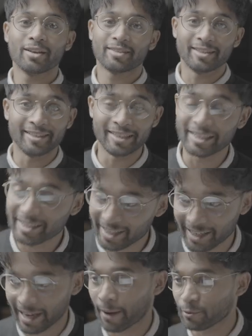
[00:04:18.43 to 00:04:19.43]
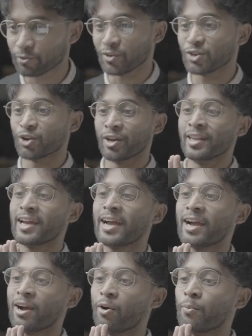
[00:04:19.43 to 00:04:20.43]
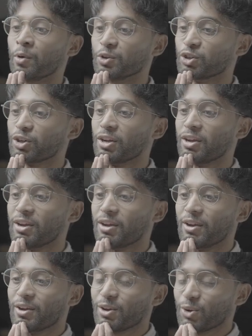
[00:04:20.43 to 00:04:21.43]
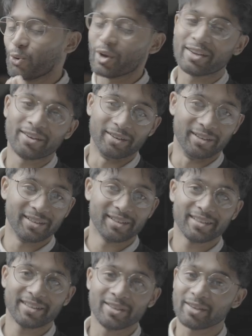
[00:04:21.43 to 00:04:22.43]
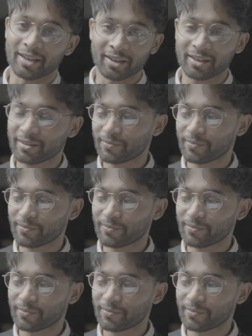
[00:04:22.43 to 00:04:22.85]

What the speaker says: the deleting gaps feature and how much quicker you can